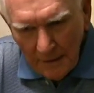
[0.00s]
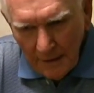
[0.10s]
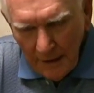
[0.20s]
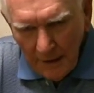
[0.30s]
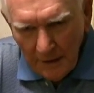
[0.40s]

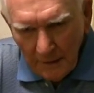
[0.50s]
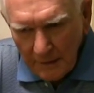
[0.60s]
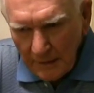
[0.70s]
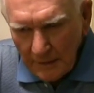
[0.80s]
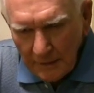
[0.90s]
and
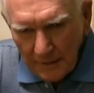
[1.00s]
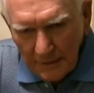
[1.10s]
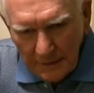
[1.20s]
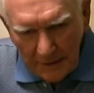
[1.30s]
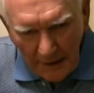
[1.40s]

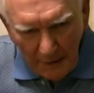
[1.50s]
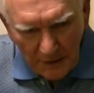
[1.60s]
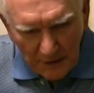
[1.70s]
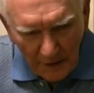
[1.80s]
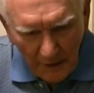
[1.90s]
gave
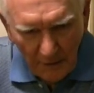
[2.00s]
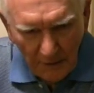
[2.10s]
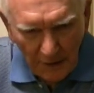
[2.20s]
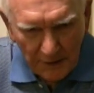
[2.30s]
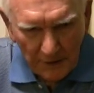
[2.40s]
us a long
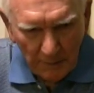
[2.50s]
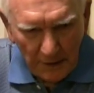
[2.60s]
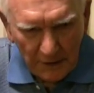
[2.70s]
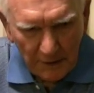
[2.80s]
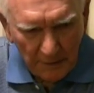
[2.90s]
lecture
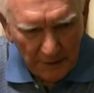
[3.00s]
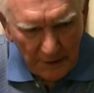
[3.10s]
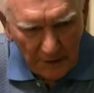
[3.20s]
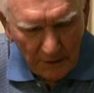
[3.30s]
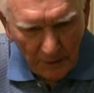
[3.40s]
about the
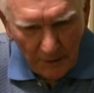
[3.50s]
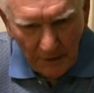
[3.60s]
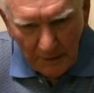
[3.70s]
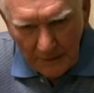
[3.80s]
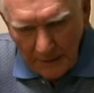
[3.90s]
Marine Corps
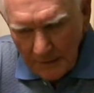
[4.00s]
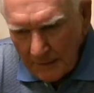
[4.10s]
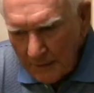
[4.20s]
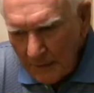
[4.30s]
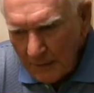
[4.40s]
and
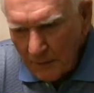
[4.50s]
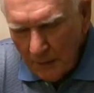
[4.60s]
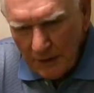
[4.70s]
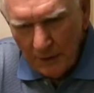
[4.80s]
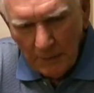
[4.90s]

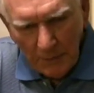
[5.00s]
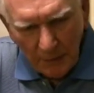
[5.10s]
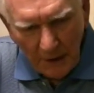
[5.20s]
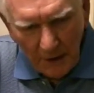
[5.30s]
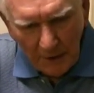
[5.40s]
we should be
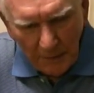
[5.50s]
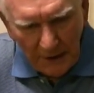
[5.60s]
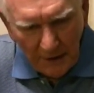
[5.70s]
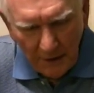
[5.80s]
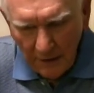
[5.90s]
proud to be
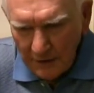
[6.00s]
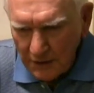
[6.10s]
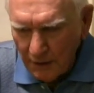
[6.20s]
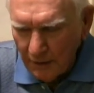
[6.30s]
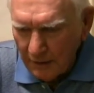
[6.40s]
there and
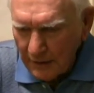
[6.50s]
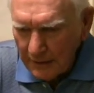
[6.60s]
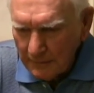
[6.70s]
so on.